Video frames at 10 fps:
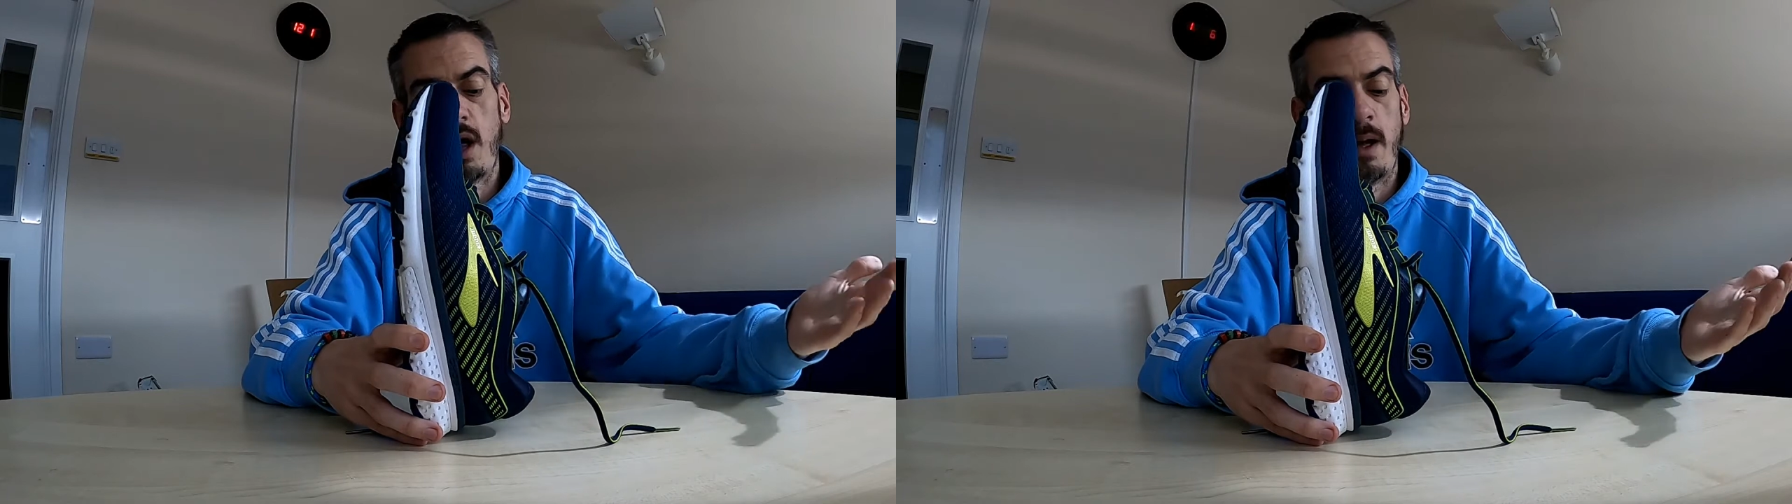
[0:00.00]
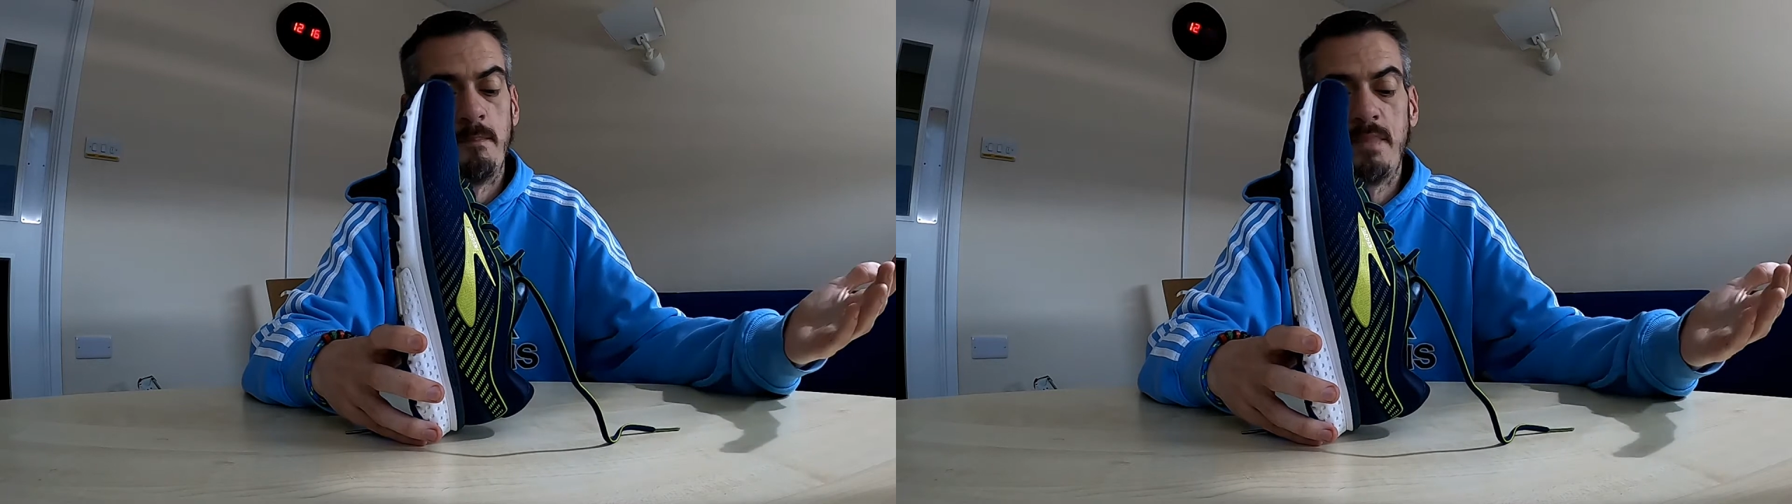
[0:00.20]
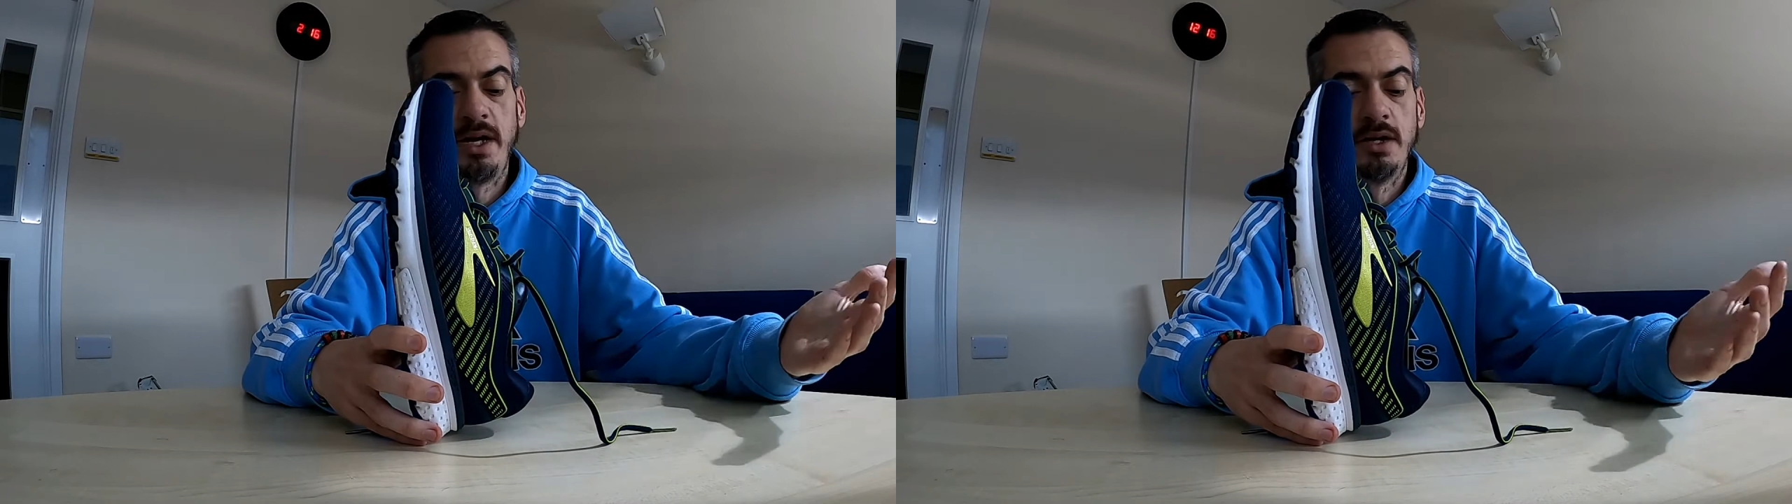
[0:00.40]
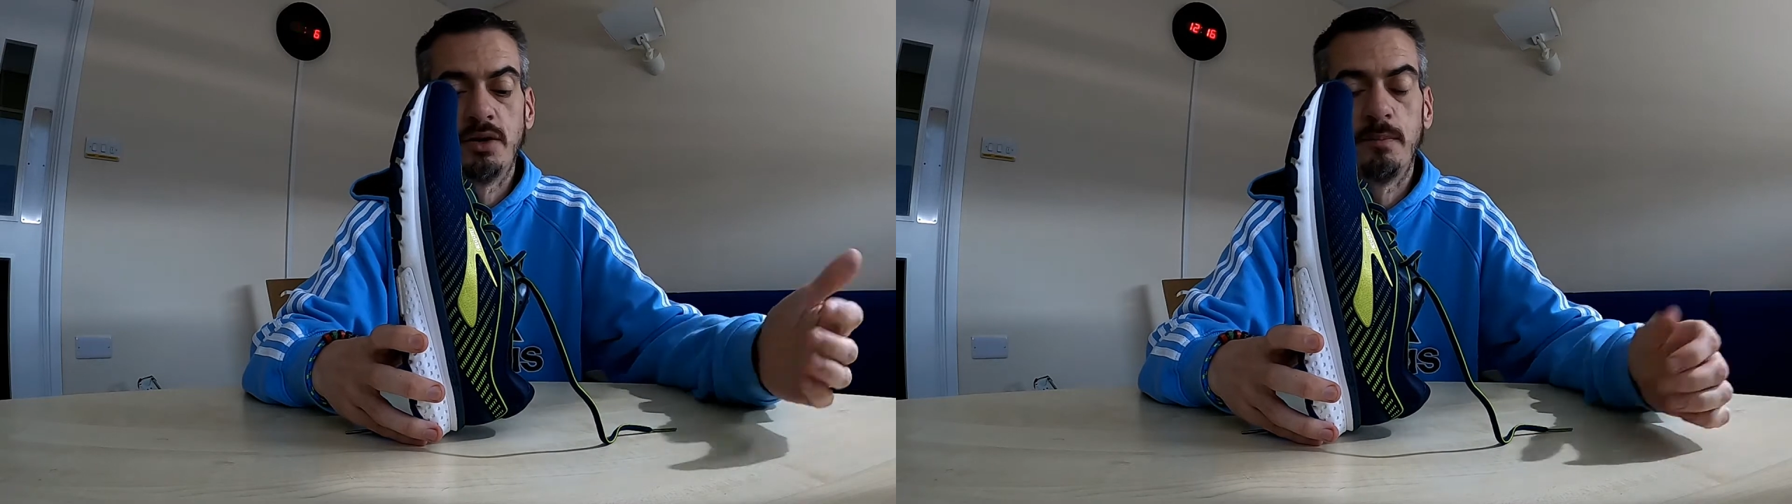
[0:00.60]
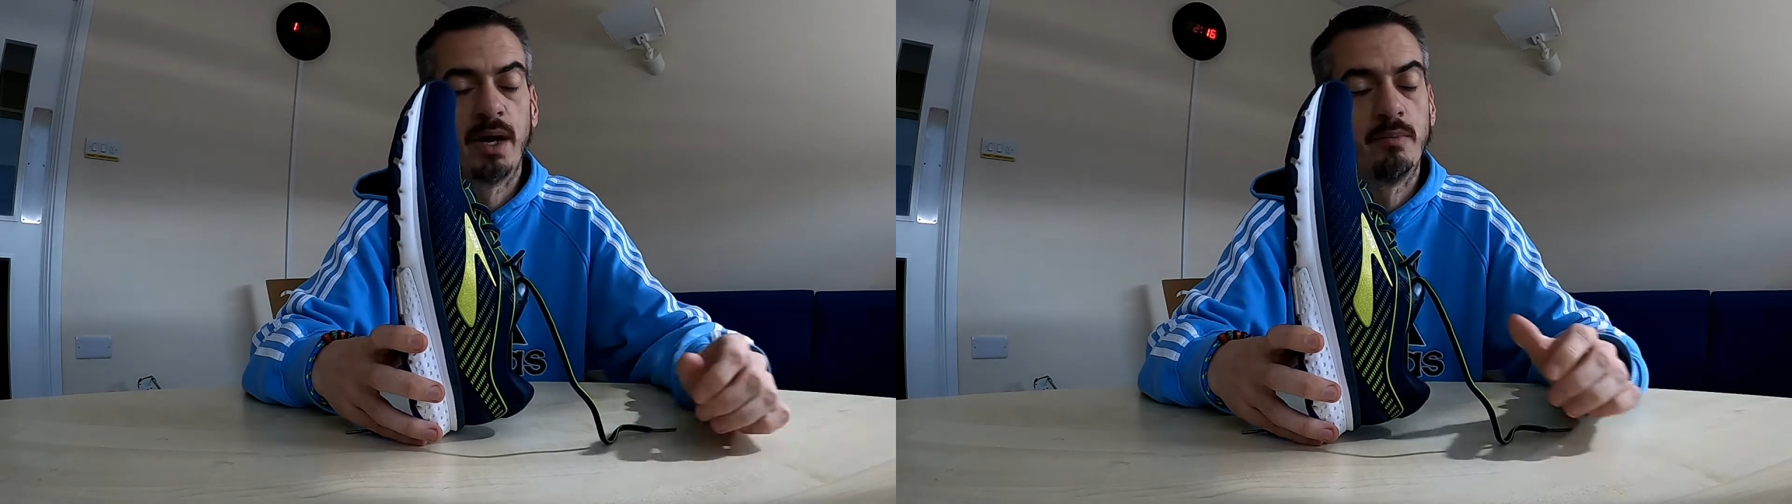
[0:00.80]
a million
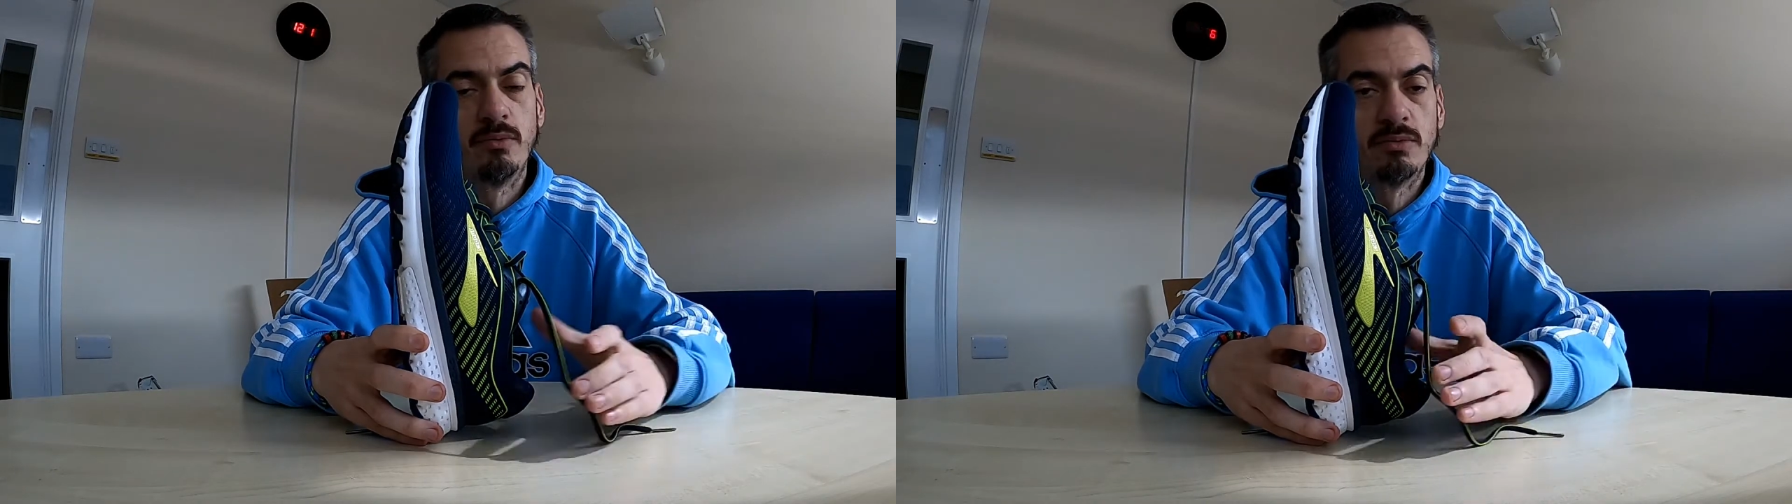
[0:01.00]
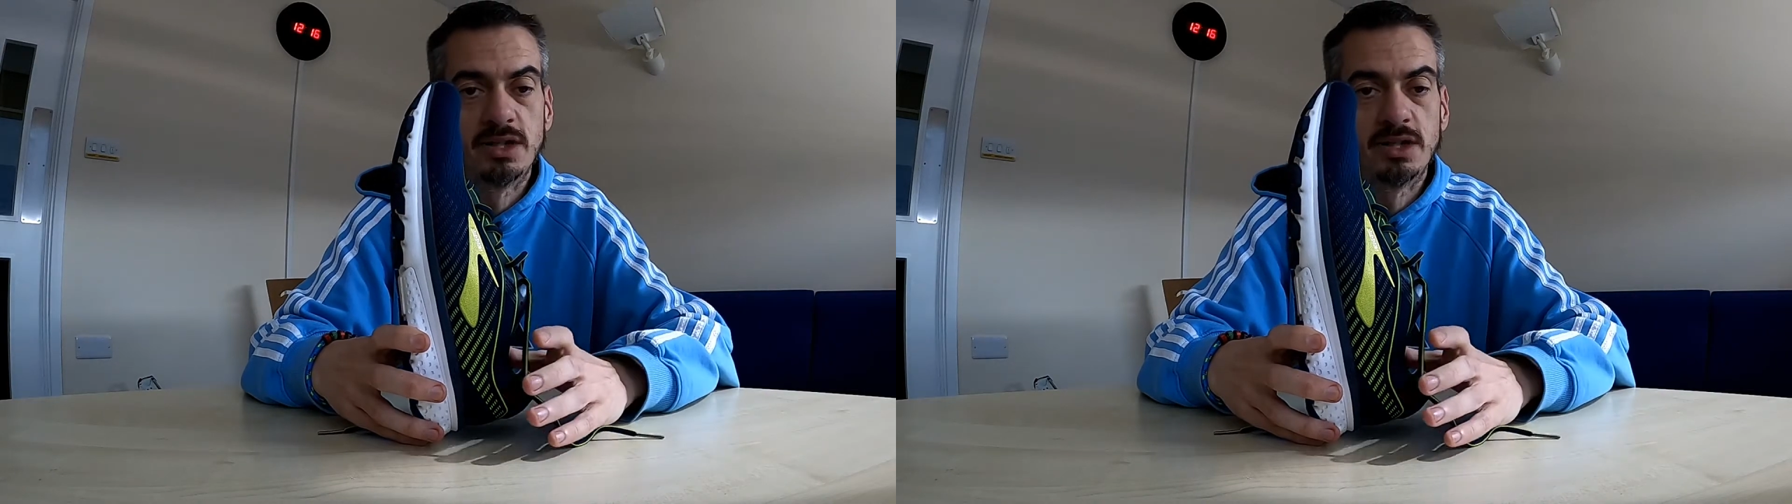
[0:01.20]
other people will